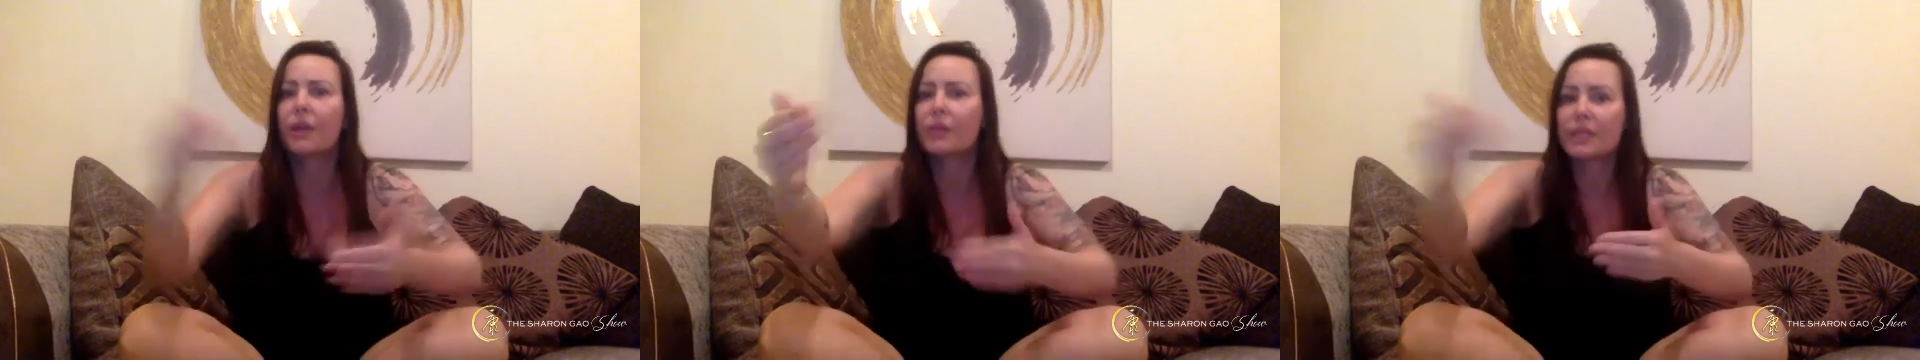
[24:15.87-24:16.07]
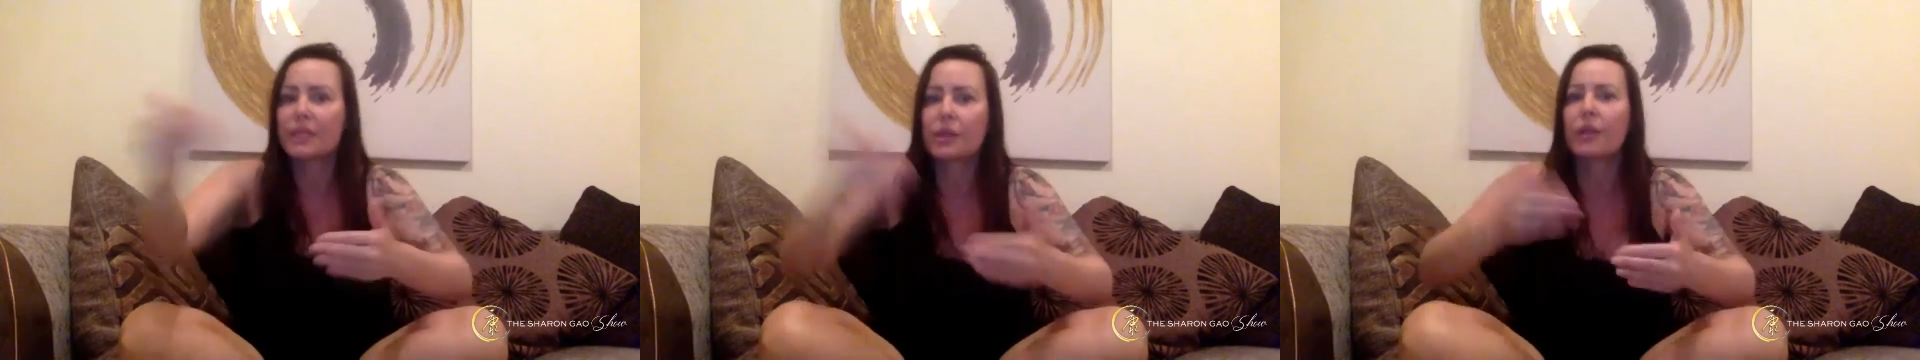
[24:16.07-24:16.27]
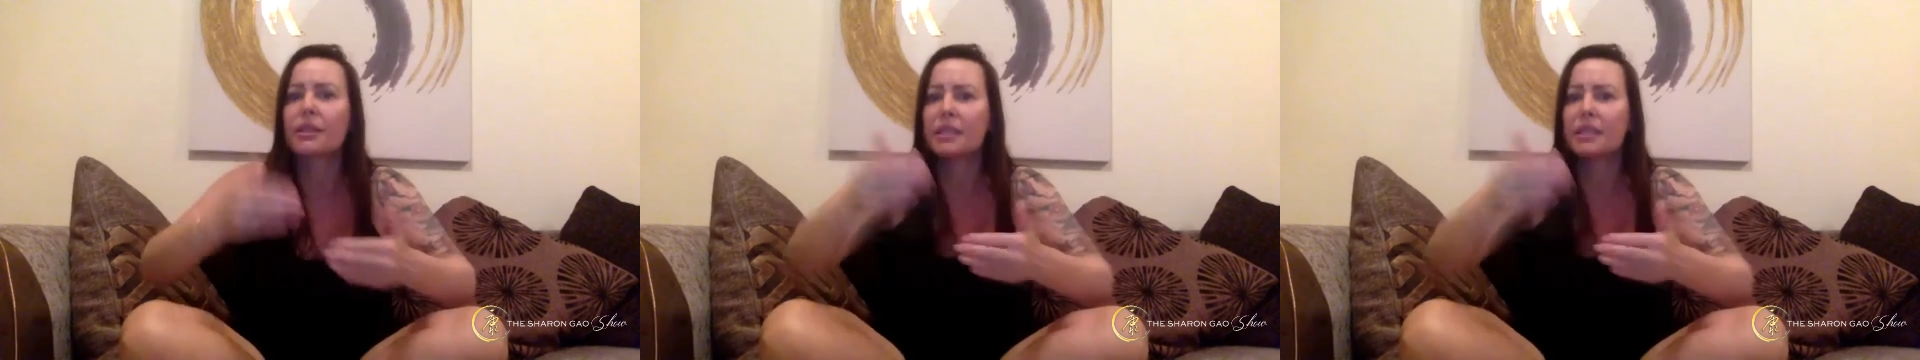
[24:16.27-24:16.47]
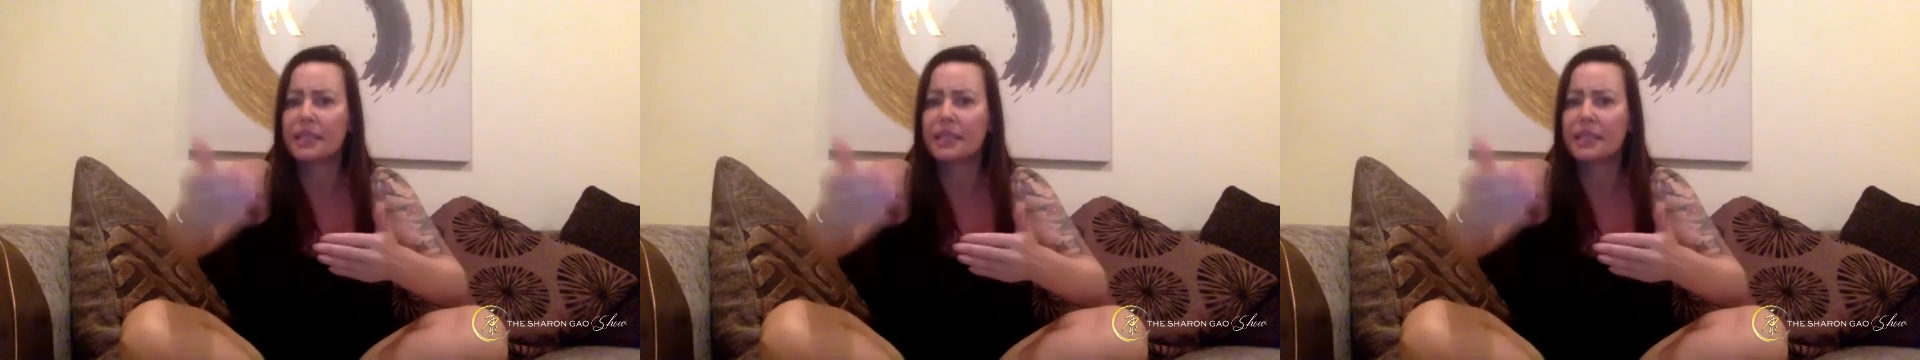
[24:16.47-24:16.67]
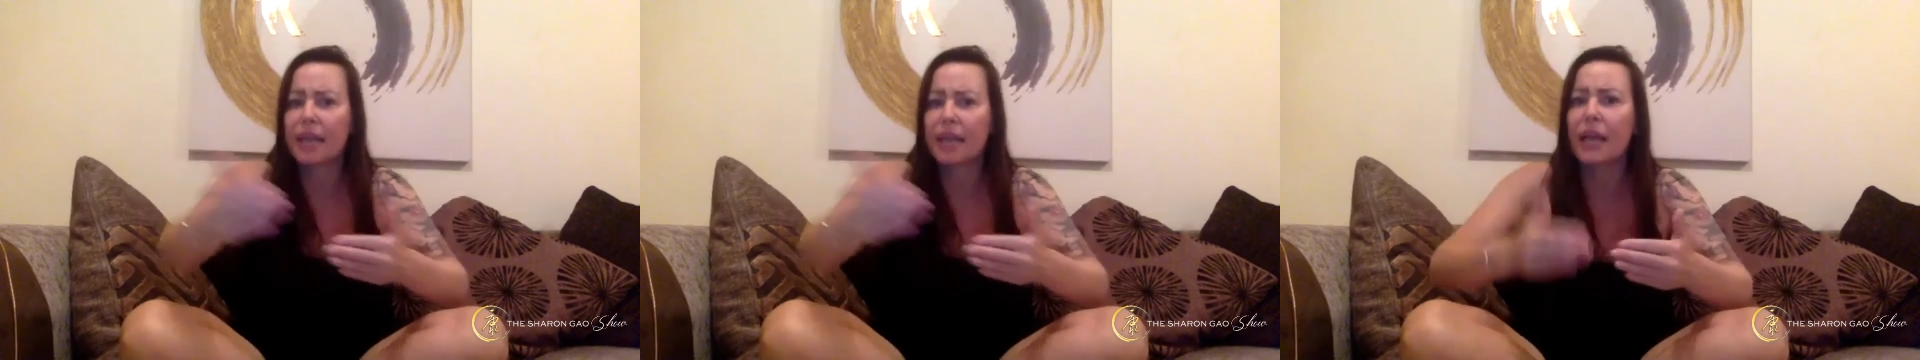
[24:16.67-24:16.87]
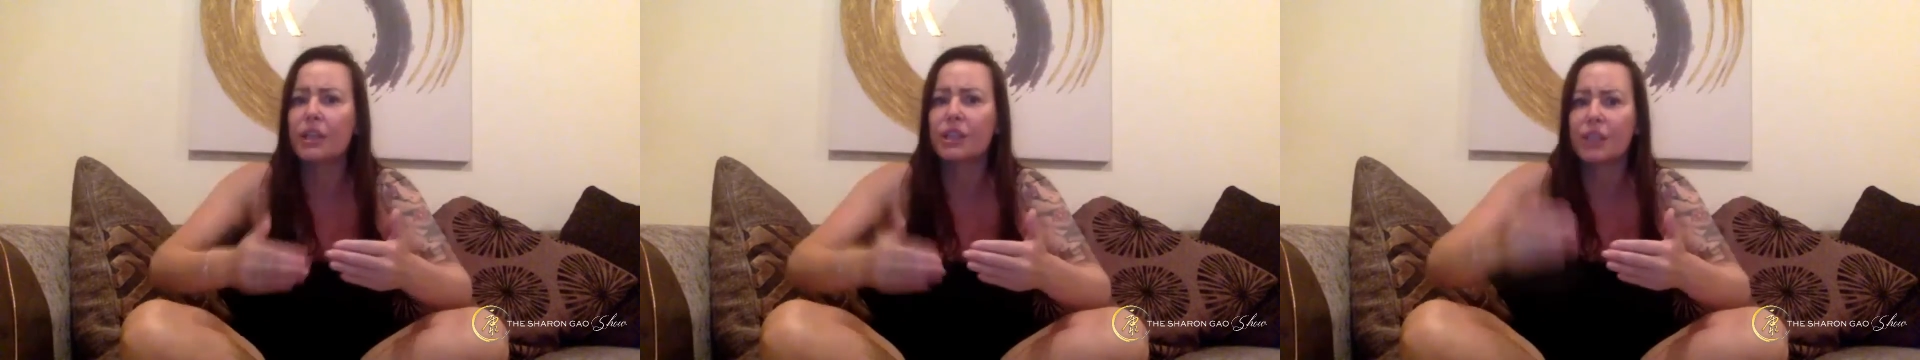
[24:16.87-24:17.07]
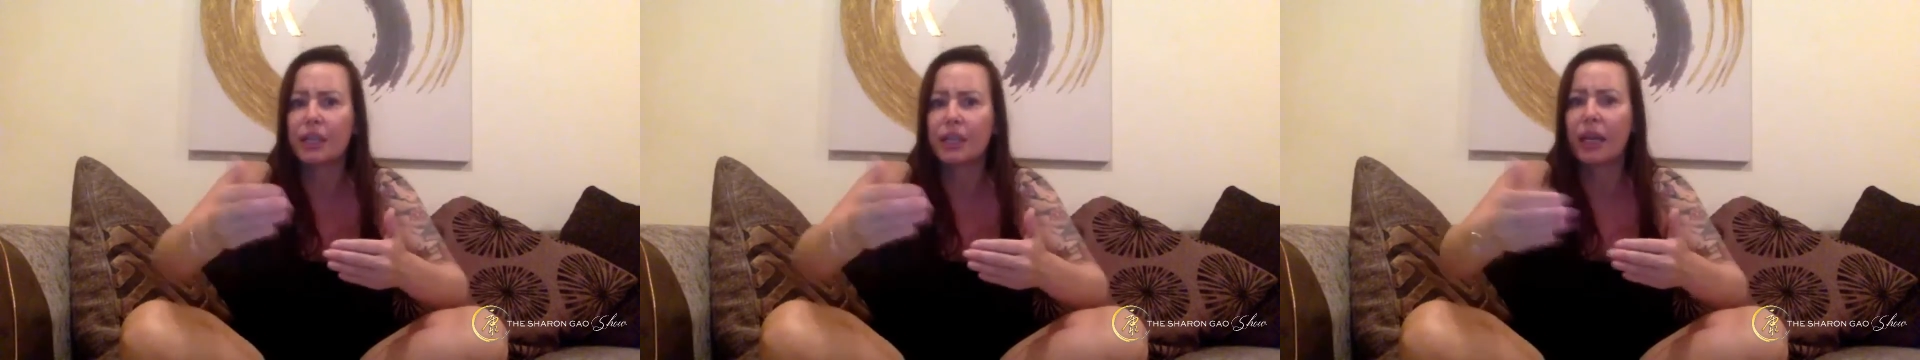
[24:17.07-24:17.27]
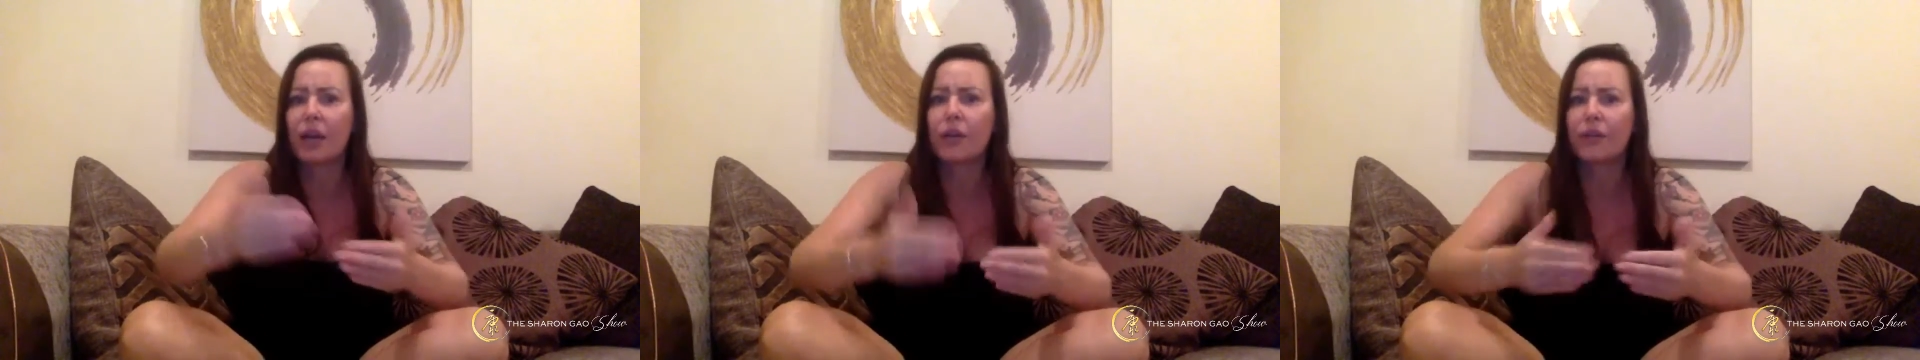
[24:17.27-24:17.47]
we start to detach in
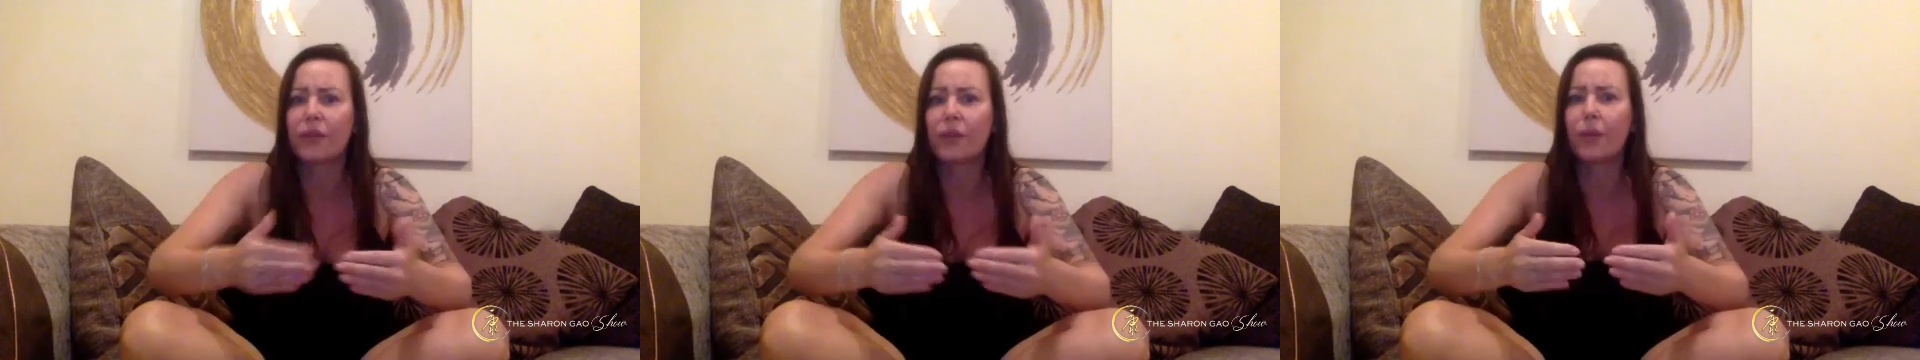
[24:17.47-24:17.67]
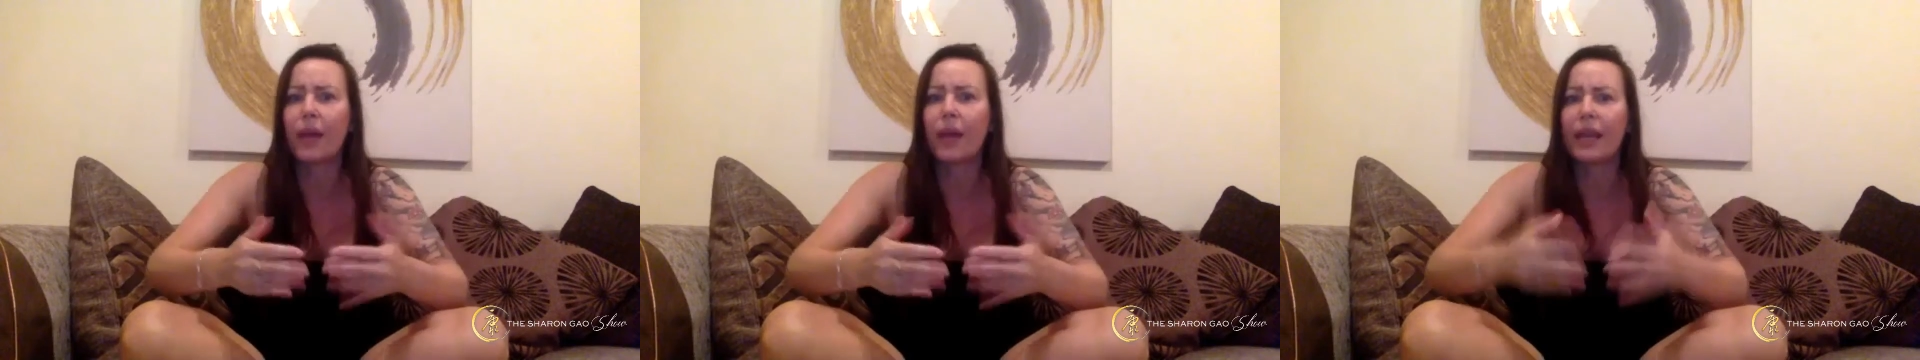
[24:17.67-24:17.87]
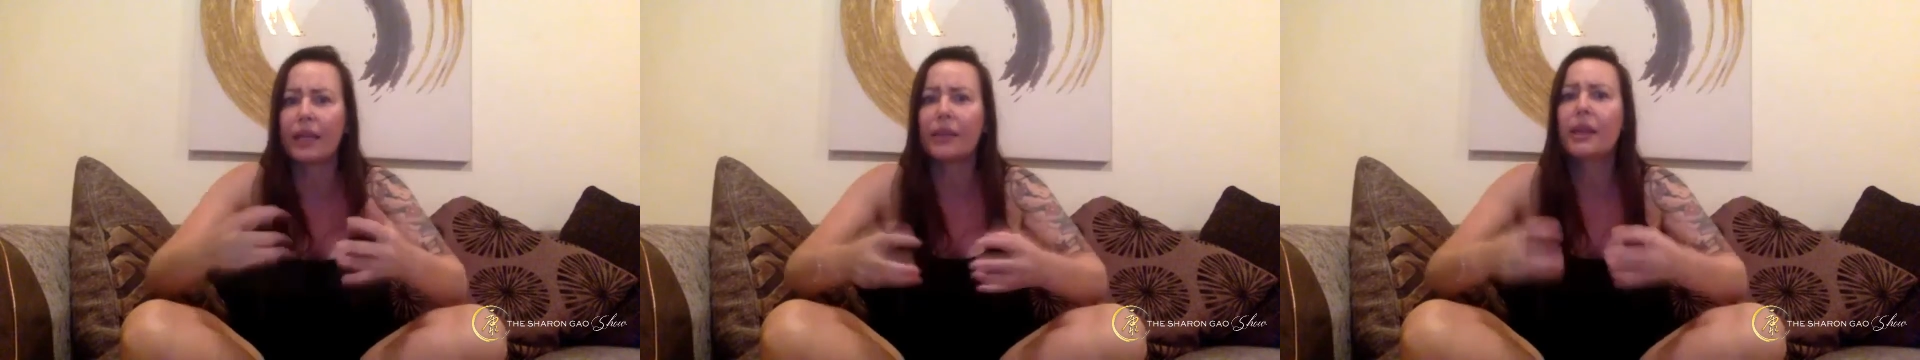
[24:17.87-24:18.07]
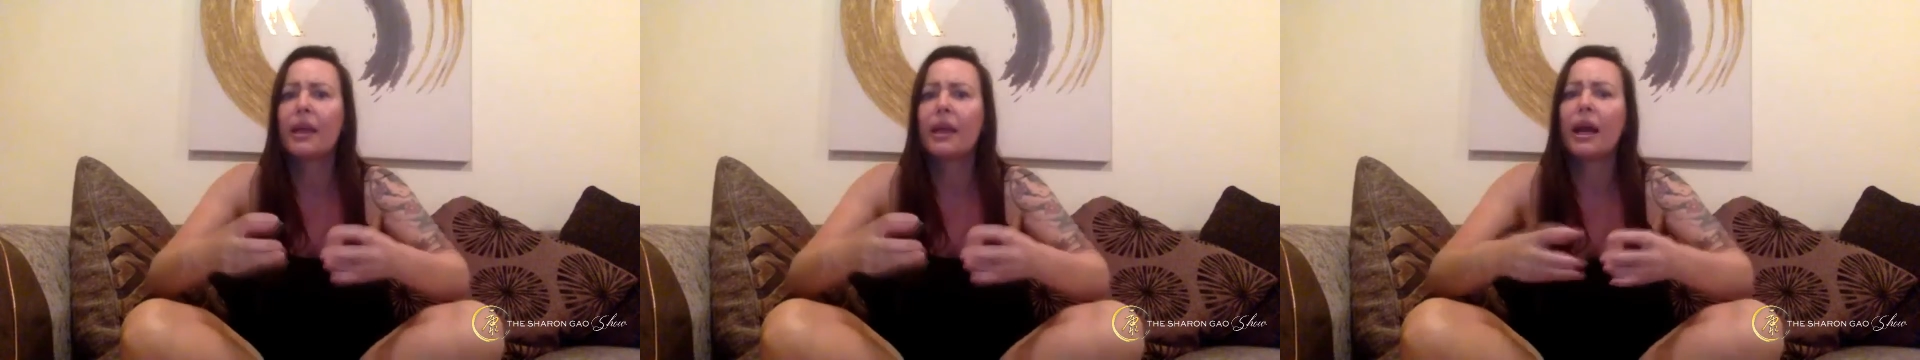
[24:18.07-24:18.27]
a healthy way,